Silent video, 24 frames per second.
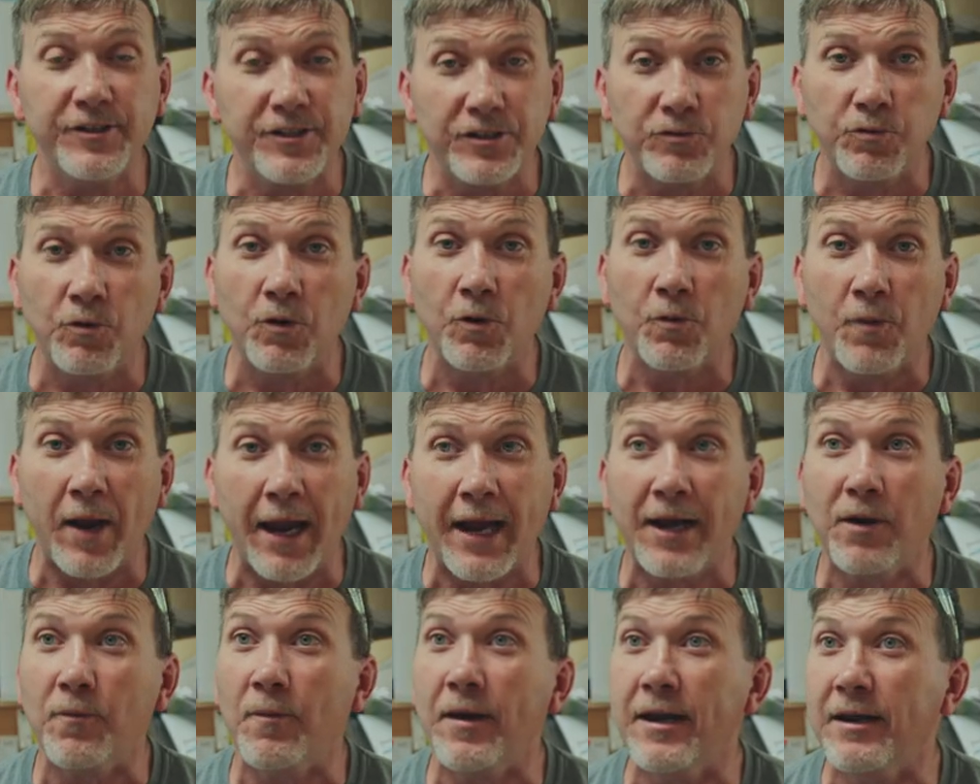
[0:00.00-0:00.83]
you just want to
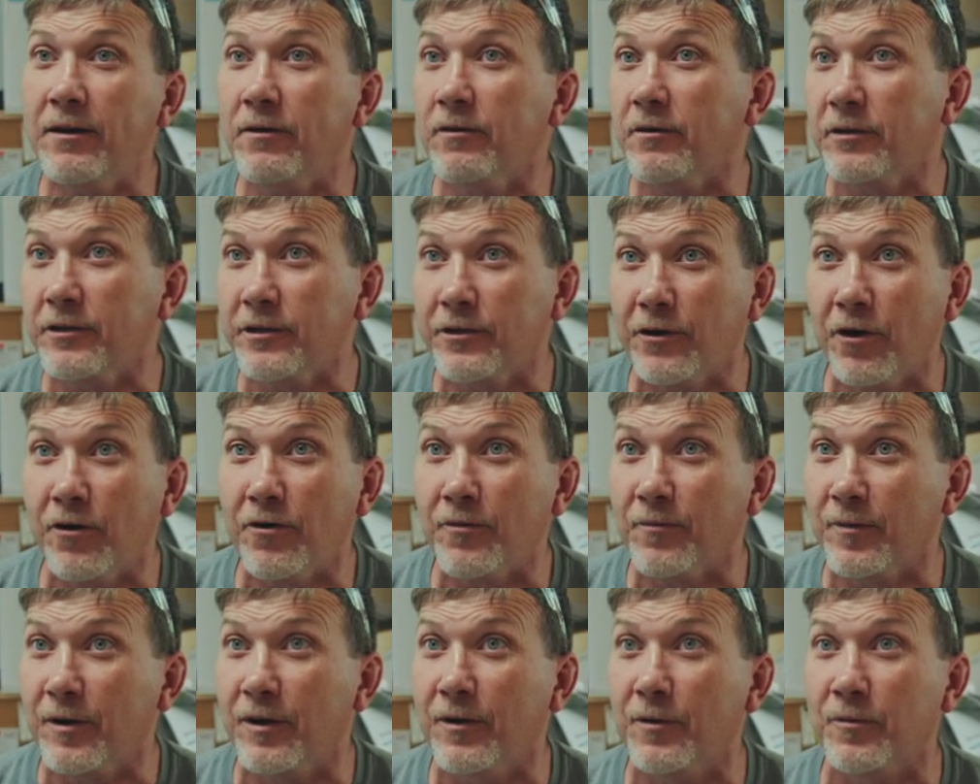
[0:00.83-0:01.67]
ride around on the
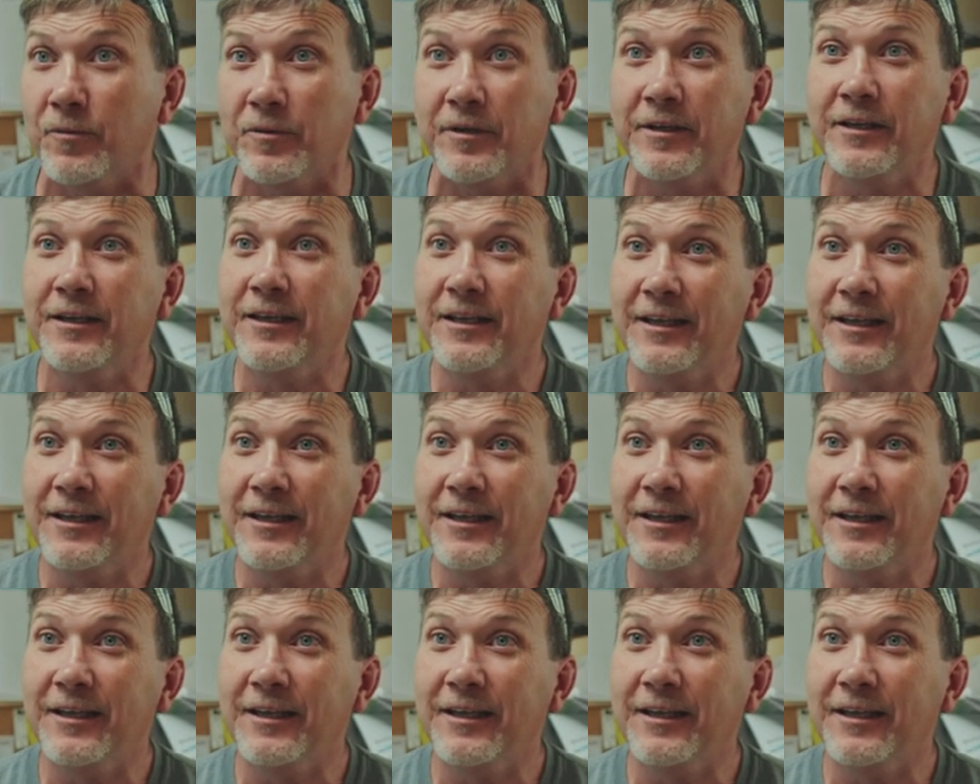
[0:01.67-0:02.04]
dirt road,